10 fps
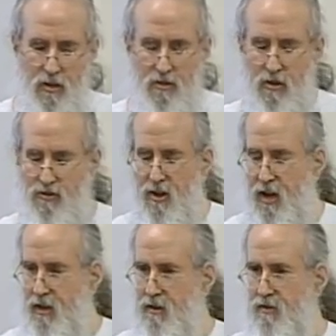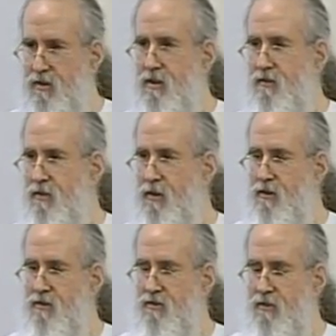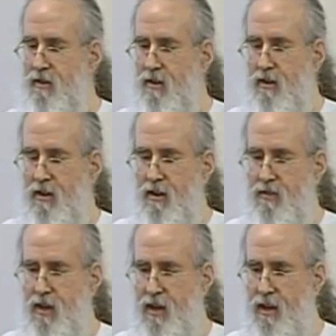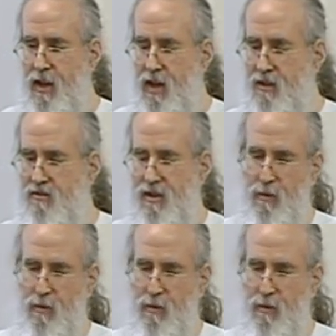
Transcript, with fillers: designer of the universe, that and you say,